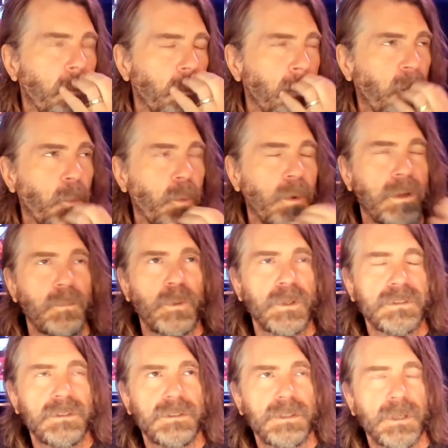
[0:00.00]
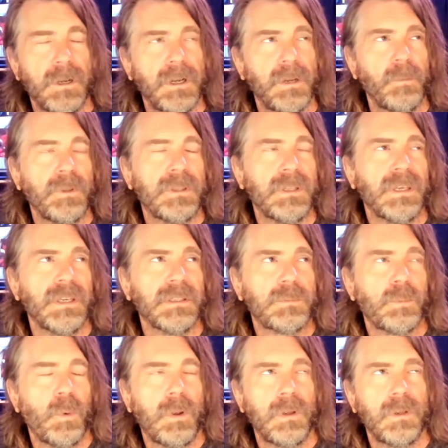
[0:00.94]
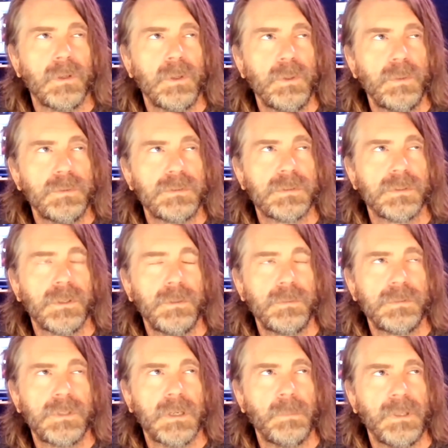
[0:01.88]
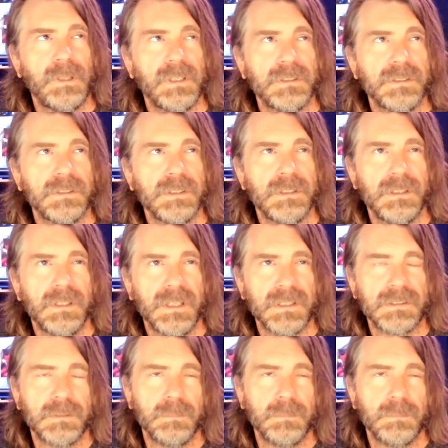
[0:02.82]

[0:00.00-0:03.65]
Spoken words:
what's the target with this? Who's going to be listening to this?